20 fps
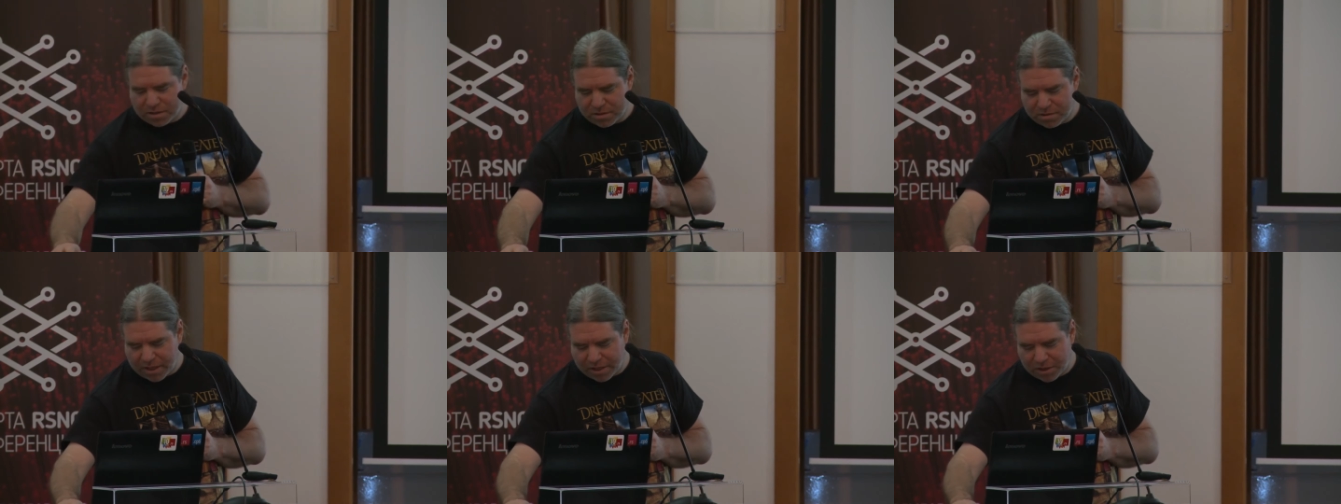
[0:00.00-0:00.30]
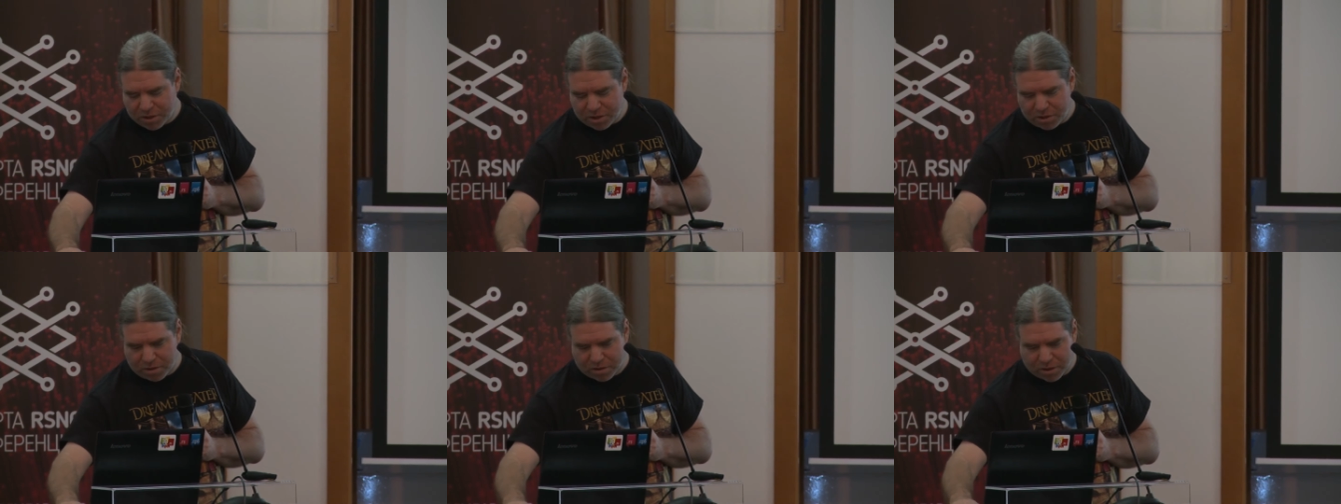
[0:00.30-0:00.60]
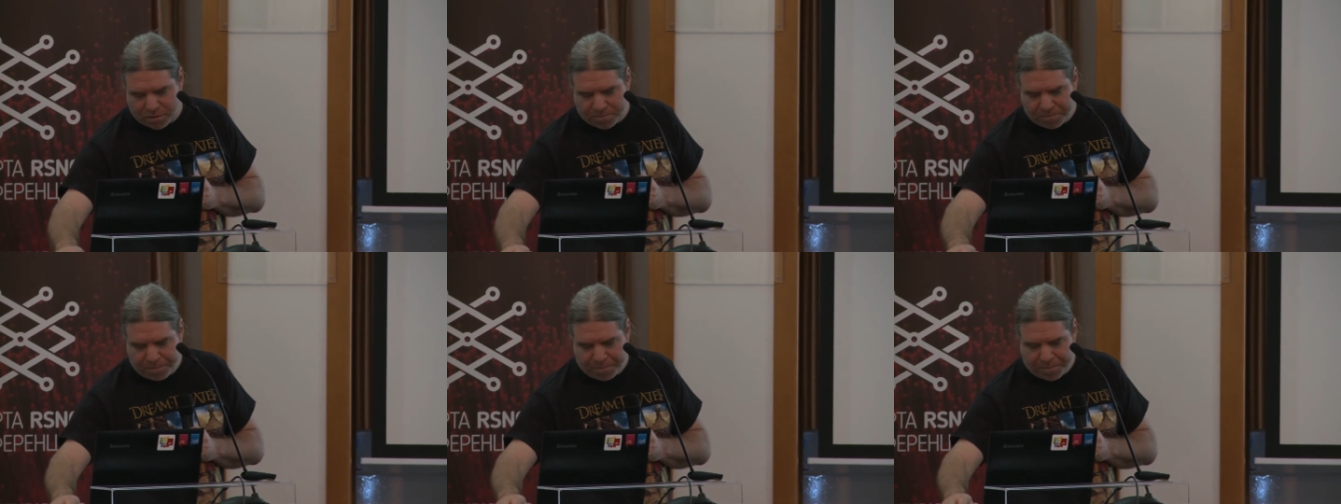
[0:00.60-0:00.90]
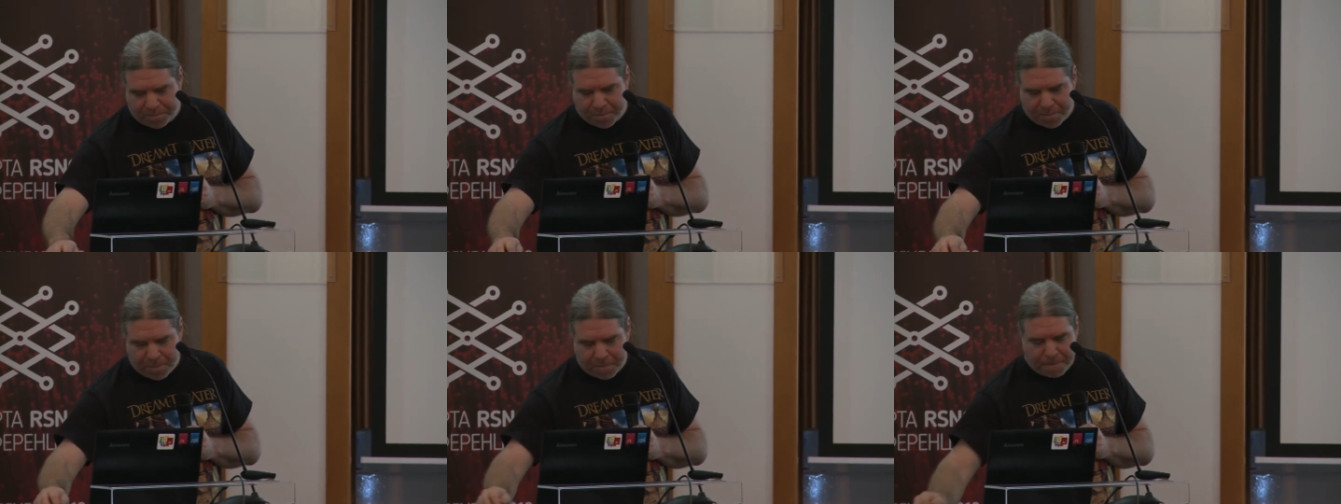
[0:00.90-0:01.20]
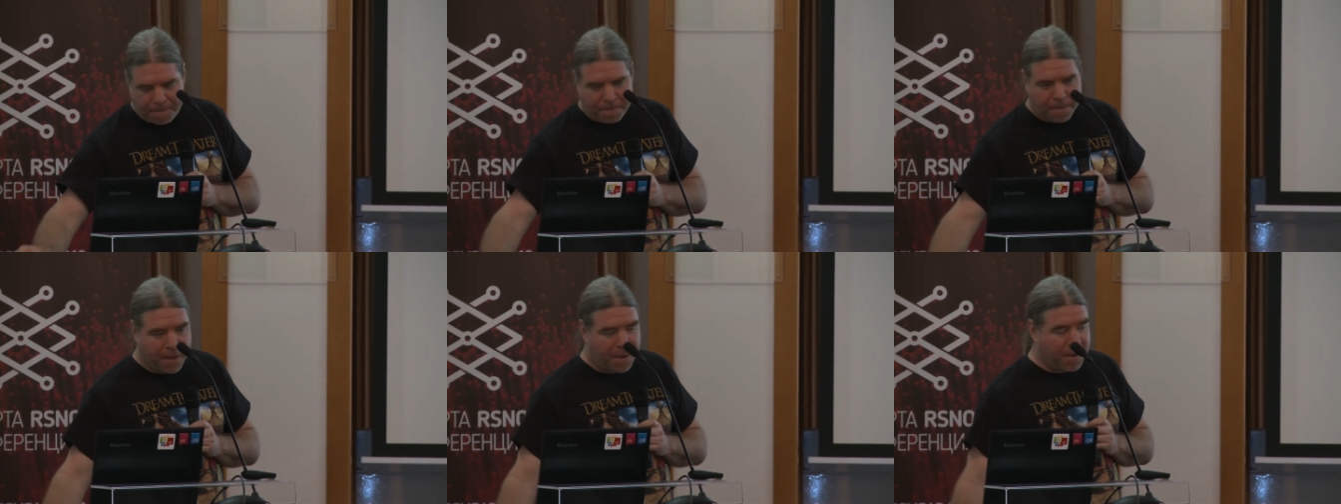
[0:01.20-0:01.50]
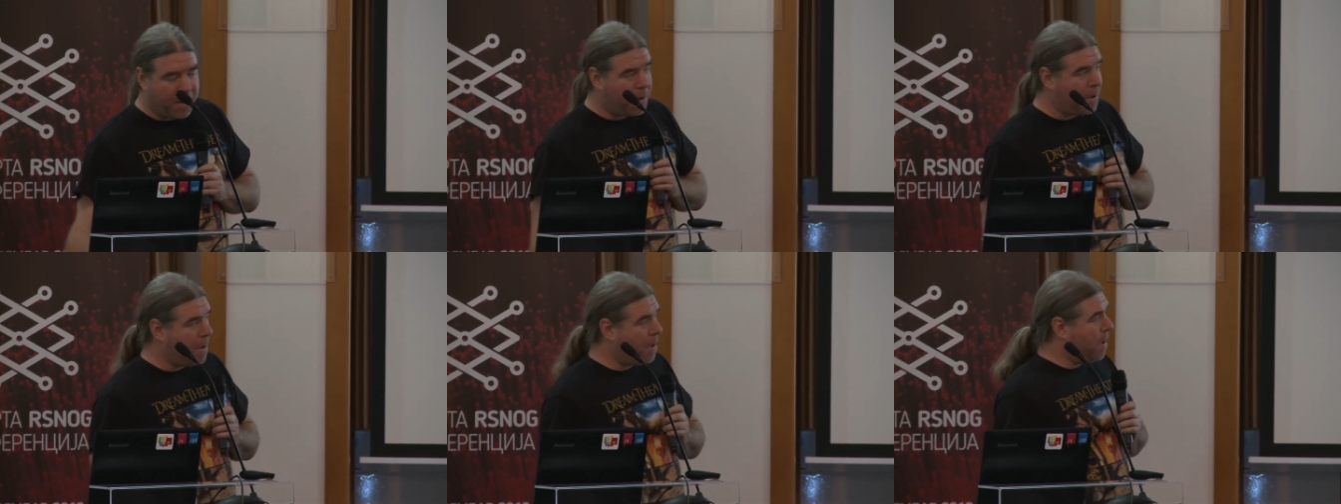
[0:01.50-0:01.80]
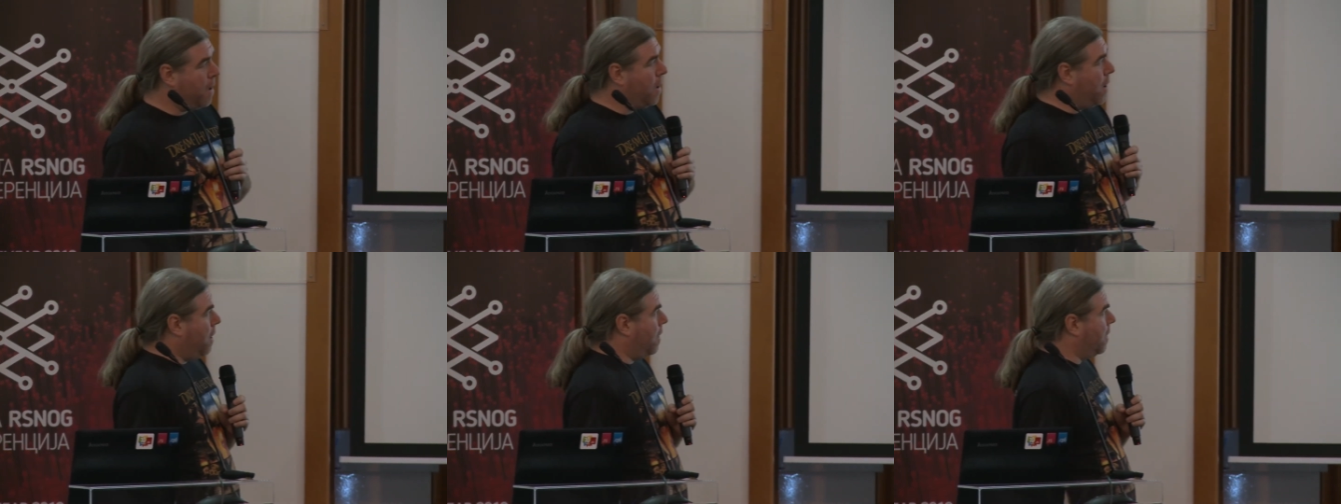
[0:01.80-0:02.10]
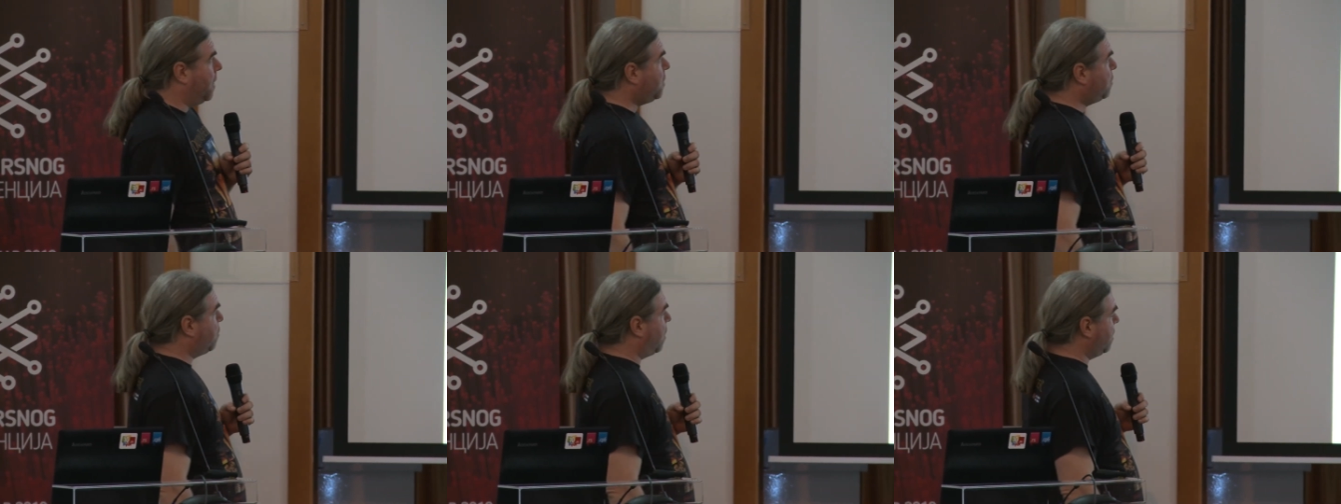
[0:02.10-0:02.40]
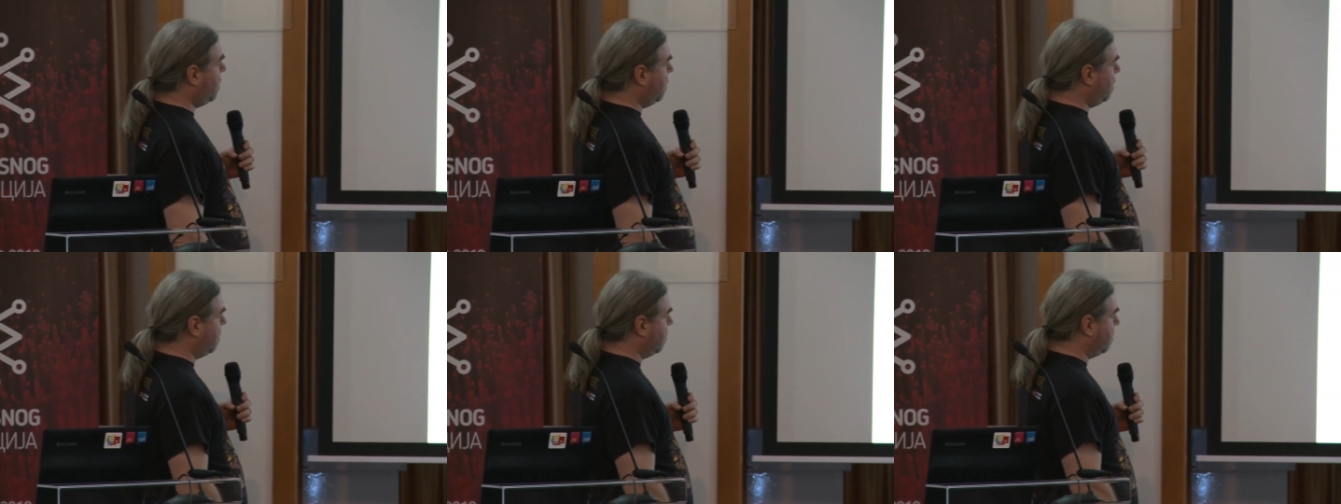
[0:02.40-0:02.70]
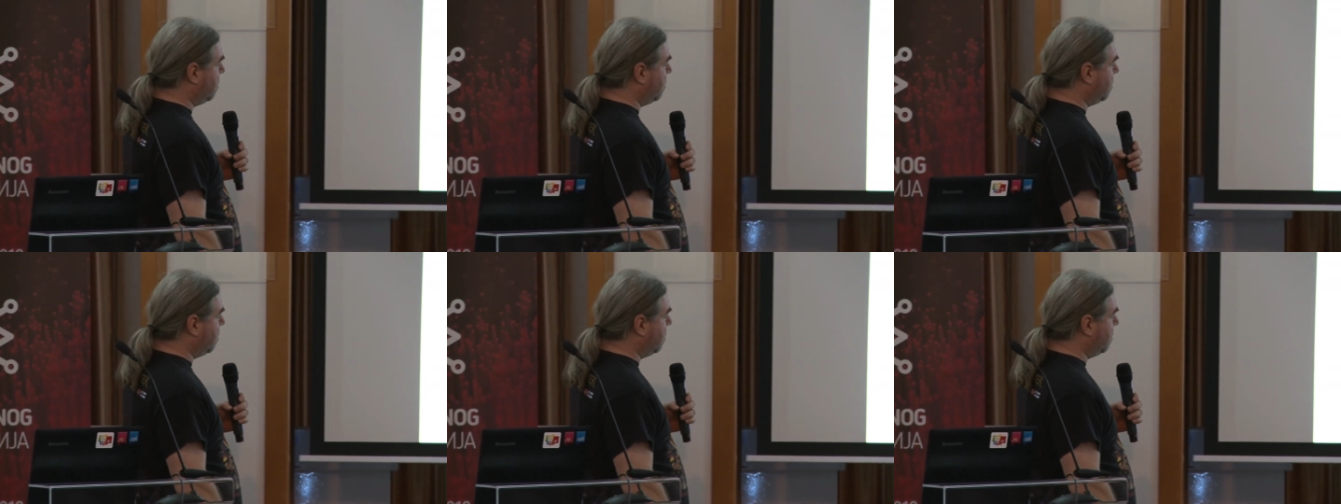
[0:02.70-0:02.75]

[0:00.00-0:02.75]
they should. This one,